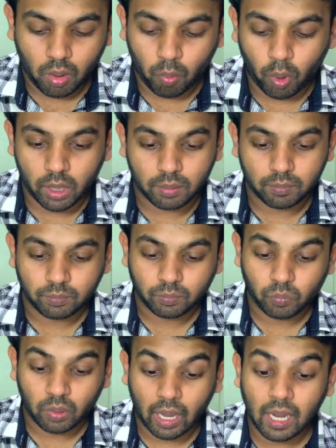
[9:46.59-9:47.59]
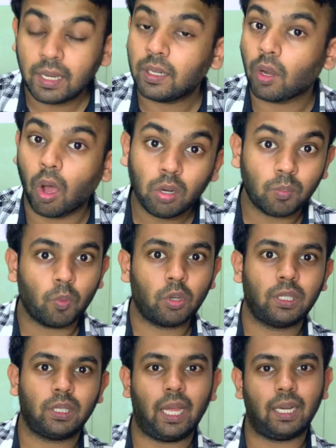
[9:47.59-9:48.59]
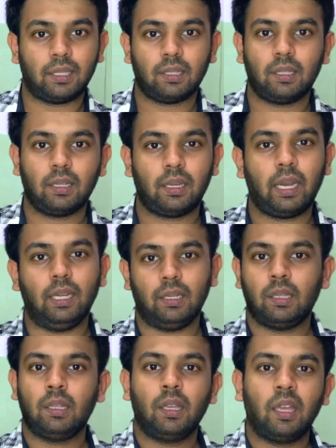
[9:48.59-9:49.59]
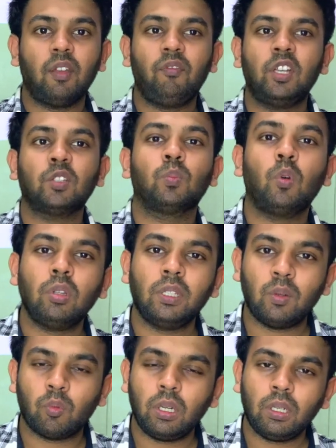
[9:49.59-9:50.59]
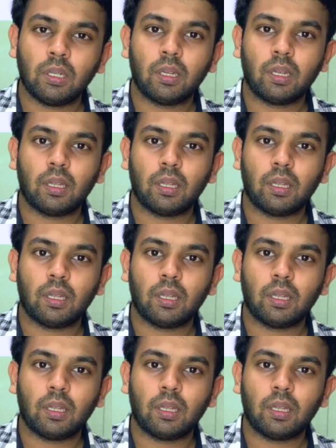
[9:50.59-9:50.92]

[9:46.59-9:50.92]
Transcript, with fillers: 1 and not more than that, right? If it is more than one,